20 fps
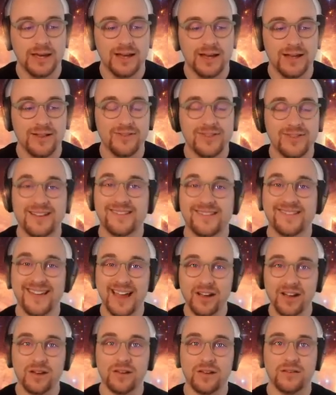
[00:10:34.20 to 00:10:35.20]
This
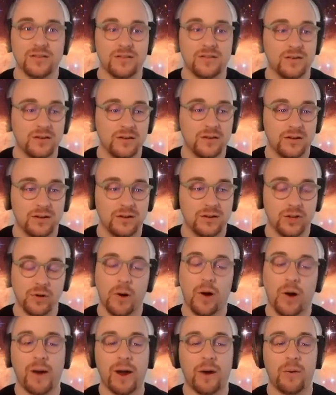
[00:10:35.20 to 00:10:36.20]
second
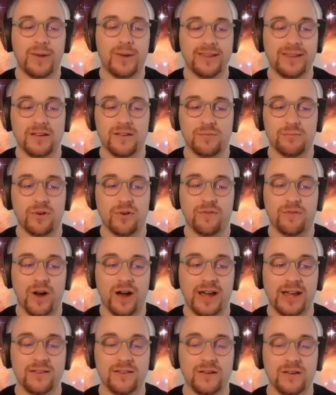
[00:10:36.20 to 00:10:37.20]
URL we need to
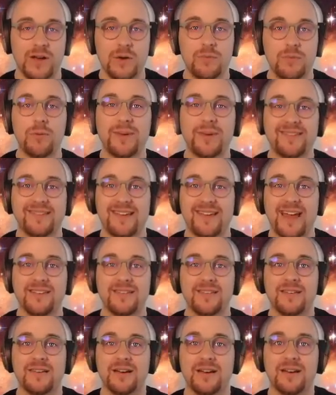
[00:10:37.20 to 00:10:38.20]
provide will be sent